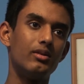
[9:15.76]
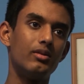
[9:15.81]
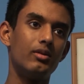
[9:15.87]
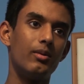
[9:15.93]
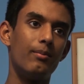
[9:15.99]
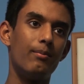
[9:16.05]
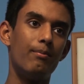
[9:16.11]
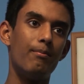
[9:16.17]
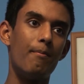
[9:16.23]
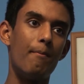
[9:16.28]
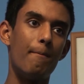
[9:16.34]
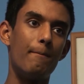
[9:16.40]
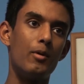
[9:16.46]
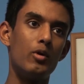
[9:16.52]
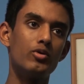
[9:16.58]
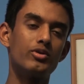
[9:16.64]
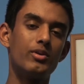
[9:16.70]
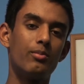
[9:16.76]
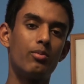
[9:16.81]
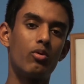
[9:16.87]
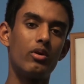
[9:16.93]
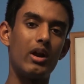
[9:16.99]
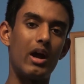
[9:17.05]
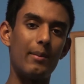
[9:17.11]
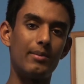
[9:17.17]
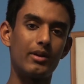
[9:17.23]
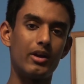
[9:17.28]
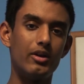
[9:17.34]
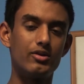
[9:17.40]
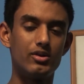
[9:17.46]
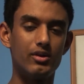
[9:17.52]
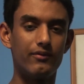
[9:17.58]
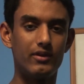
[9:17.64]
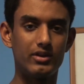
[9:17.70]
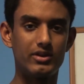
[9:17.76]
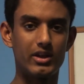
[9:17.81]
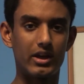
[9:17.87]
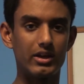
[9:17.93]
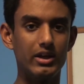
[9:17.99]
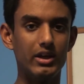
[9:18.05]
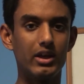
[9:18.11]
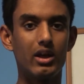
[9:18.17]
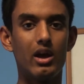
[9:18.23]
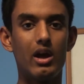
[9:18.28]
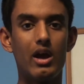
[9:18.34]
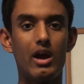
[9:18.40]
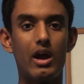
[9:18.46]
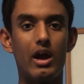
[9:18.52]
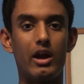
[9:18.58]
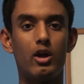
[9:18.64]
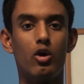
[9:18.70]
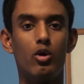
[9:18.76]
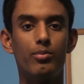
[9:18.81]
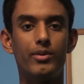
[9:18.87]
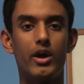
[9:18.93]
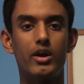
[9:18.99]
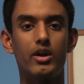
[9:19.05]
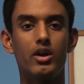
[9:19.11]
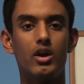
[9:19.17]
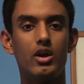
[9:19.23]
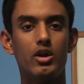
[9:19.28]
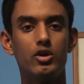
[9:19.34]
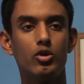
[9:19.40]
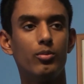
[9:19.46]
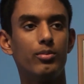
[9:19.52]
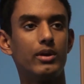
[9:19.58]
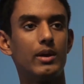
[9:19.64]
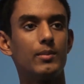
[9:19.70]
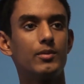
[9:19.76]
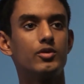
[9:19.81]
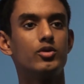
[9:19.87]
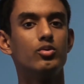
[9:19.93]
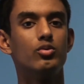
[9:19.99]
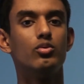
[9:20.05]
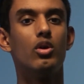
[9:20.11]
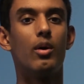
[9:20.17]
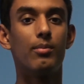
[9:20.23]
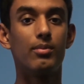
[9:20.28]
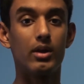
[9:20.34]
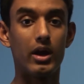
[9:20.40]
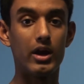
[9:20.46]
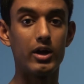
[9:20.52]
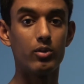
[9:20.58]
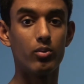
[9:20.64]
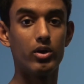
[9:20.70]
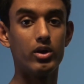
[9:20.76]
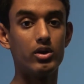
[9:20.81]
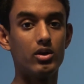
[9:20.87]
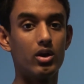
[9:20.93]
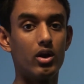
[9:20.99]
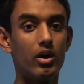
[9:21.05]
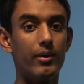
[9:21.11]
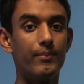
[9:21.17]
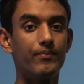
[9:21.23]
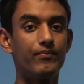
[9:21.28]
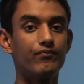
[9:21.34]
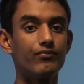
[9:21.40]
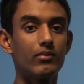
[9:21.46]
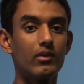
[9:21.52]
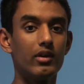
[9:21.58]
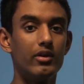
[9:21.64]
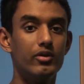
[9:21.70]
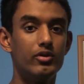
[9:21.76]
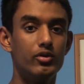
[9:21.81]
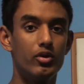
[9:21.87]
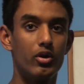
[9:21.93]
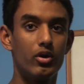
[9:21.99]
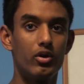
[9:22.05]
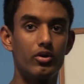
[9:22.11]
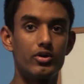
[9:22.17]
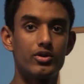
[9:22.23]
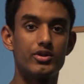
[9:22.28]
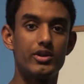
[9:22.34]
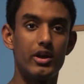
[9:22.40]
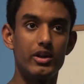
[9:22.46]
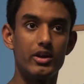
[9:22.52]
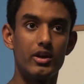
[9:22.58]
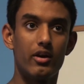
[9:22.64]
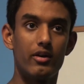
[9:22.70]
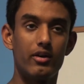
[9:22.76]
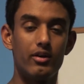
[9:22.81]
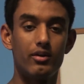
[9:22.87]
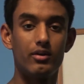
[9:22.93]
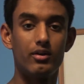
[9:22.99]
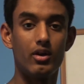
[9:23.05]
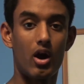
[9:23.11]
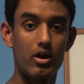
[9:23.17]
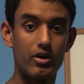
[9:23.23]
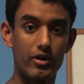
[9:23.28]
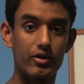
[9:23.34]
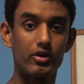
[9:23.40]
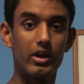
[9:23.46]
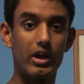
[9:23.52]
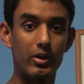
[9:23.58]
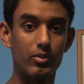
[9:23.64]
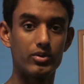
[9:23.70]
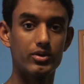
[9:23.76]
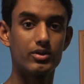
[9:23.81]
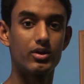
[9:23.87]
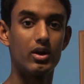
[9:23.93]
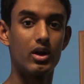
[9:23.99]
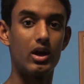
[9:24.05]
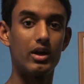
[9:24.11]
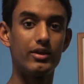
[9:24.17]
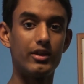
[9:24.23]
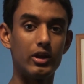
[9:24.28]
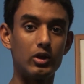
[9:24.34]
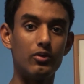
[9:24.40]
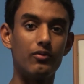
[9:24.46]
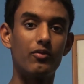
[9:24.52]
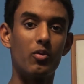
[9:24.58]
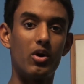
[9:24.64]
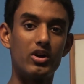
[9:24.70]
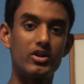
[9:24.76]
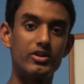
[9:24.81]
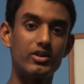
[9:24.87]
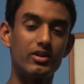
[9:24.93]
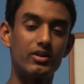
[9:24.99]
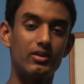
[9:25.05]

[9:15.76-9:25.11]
the most important application of this technique, and I hope that you'll be able to apply it when you're studying another language. Thank you for watching.